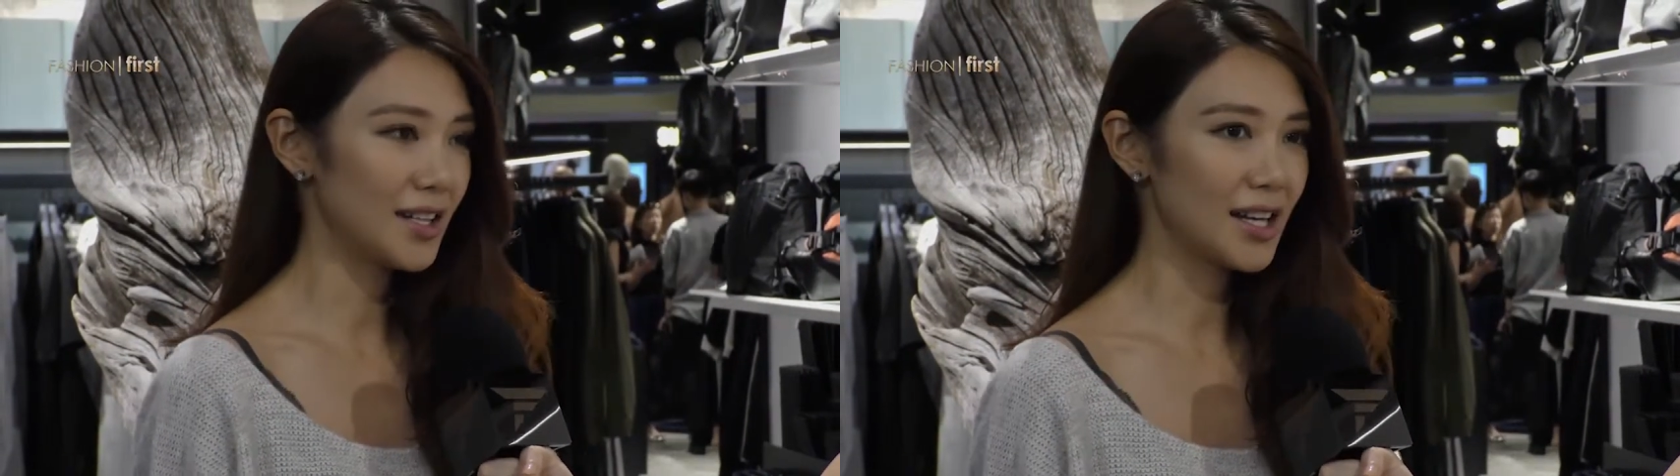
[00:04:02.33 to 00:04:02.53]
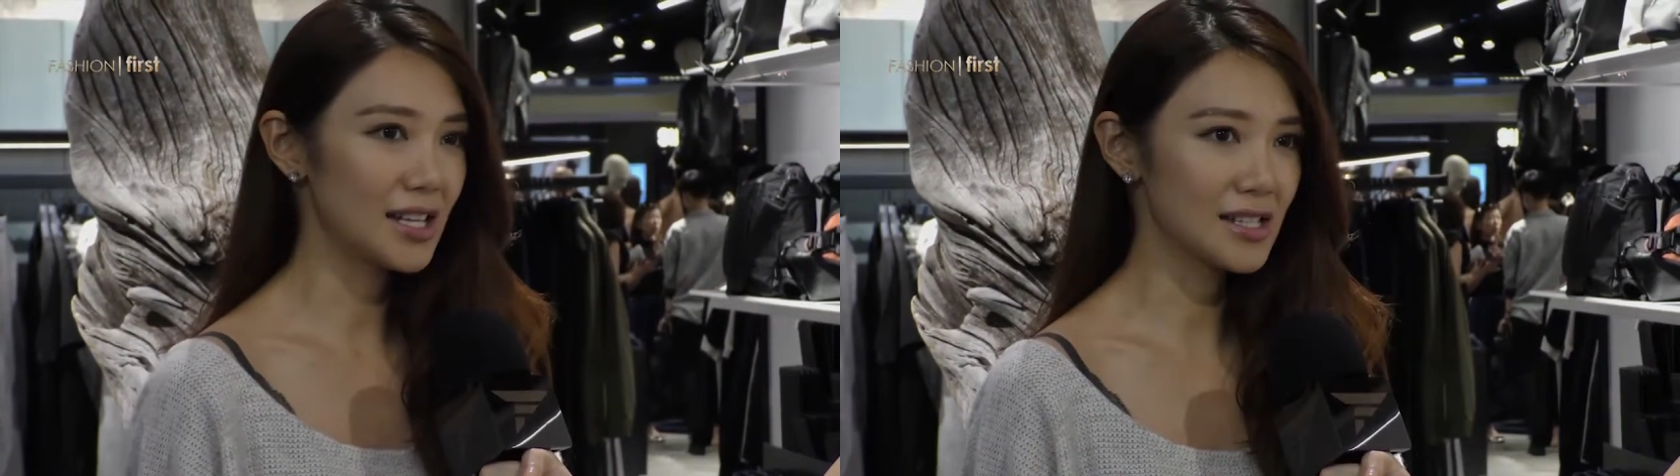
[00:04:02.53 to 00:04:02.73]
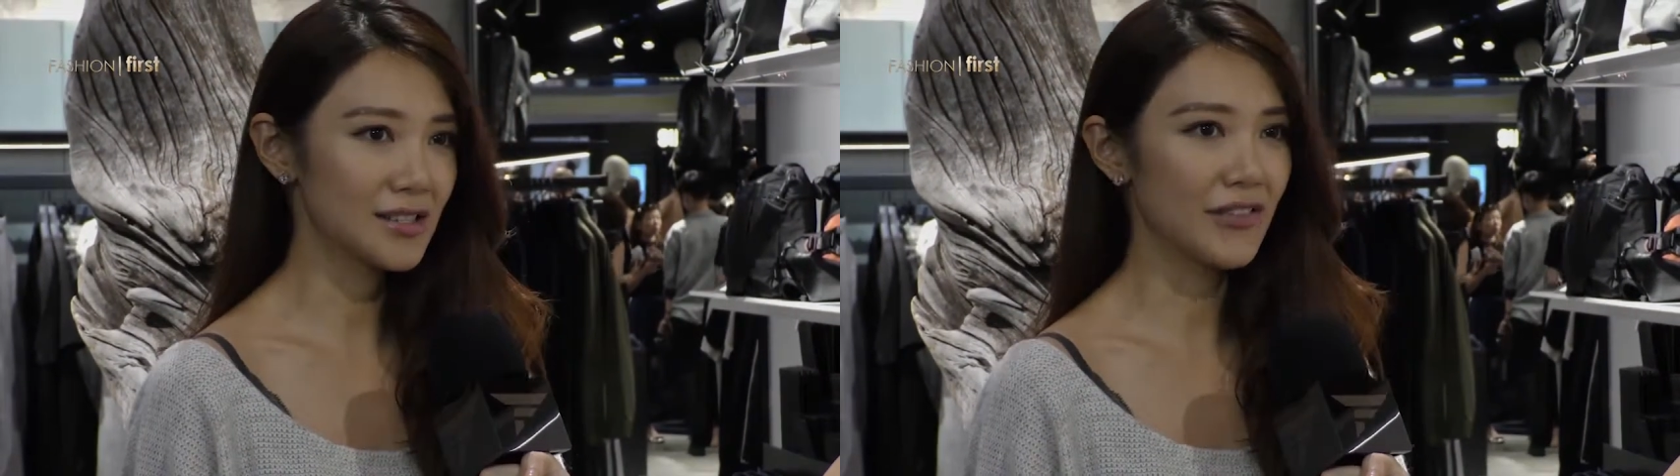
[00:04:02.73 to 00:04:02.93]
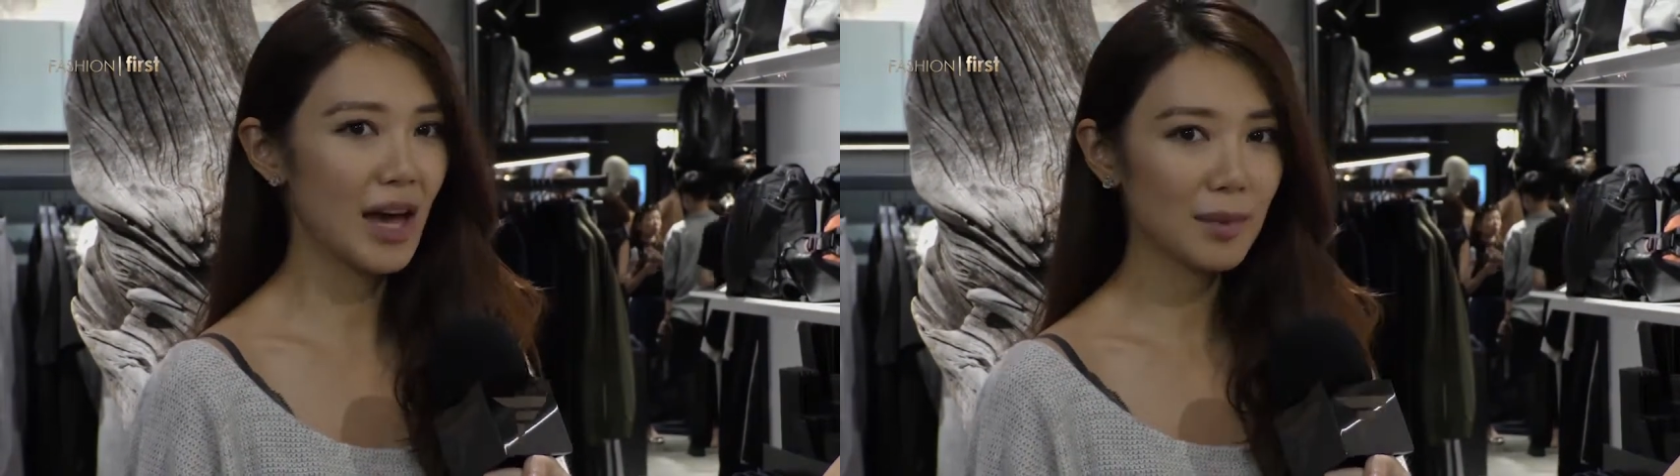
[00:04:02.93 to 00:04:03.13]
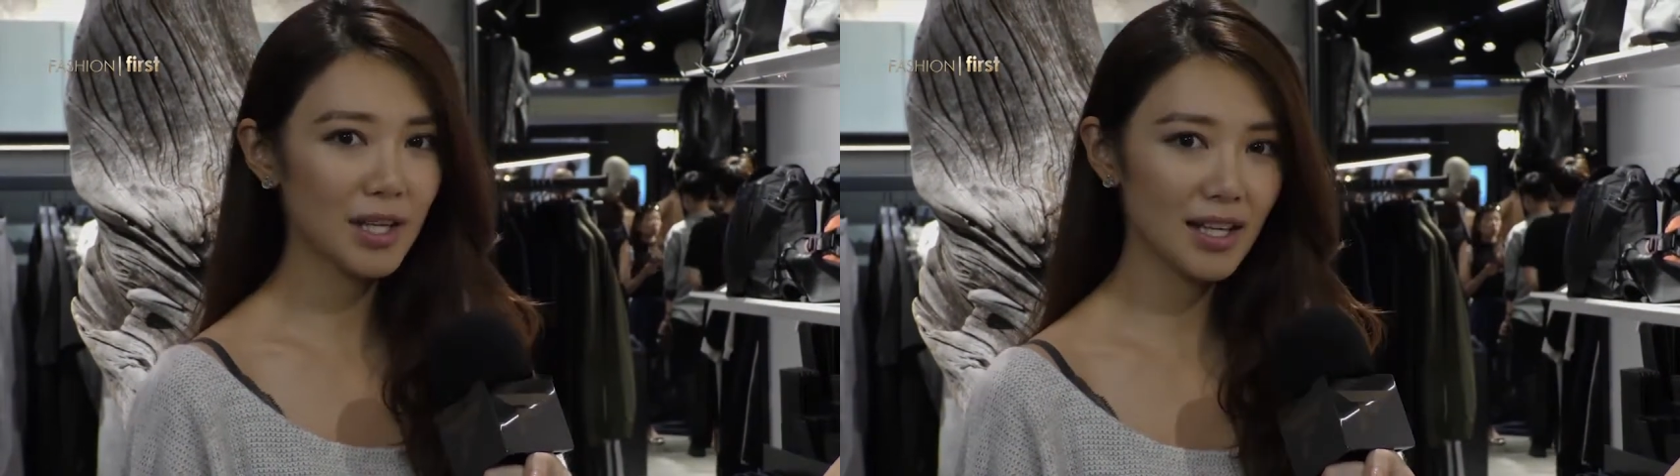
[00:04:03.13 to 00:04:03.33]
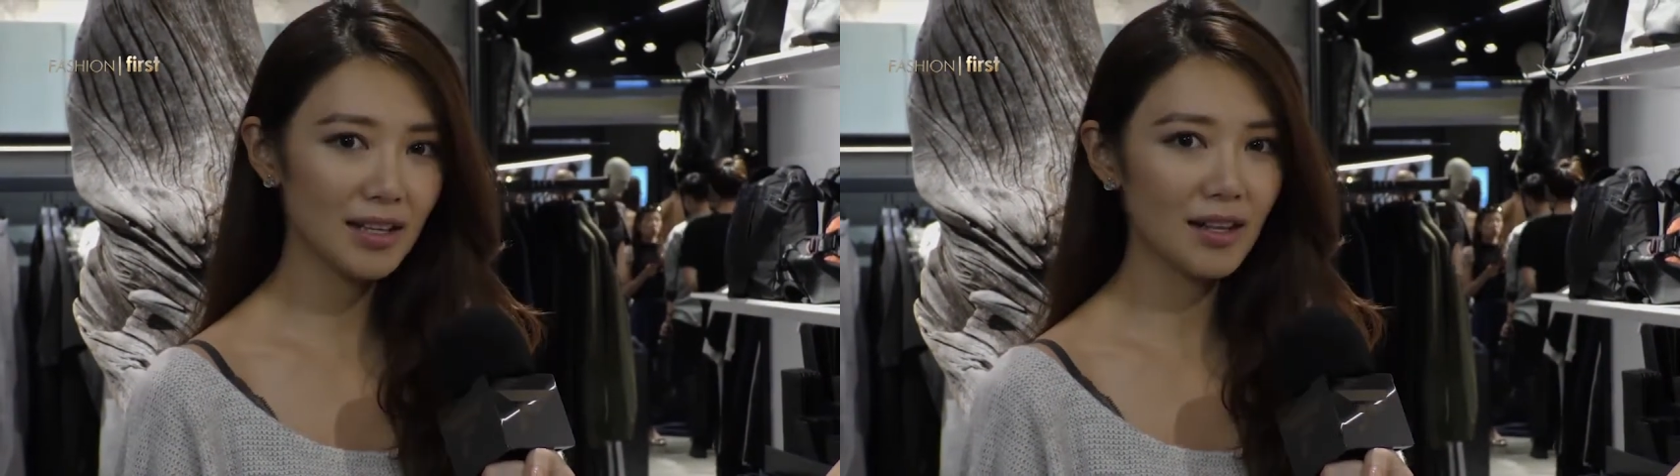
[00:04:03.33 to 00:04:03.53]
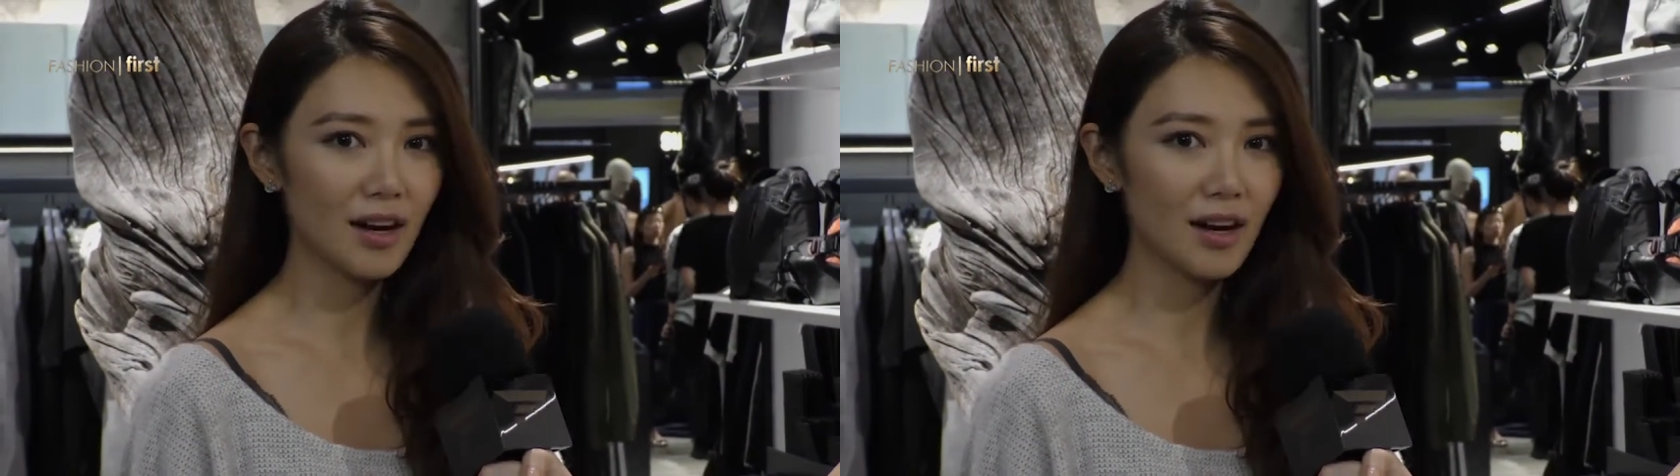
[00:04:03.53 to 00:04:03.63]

it's feminine,